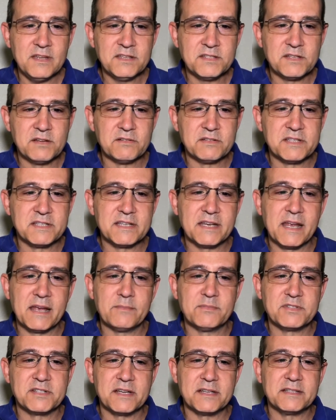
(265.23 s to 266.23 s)
so it is an
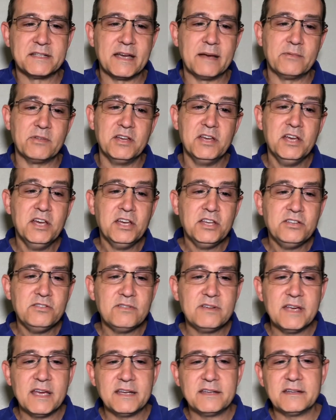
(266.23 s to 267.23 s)
Amazon tablet. You
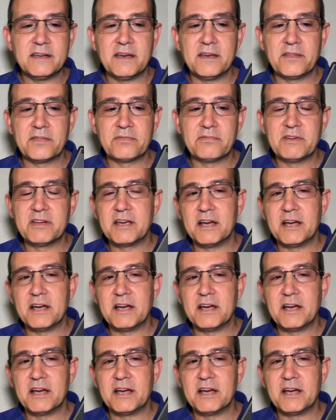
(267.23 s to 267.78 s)
can get 3